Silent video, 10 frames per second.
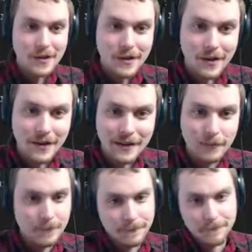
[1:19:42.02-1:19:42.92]
Uh,
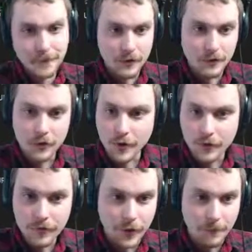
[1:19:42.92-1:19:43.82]
this is good
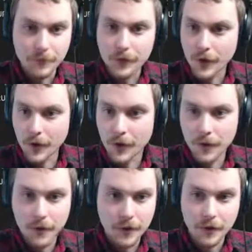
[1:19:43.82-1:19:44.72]
enough. Okay,
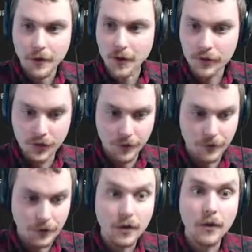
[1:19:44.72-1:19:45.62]
so off
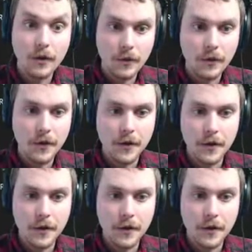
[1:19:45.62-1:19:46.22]
code code.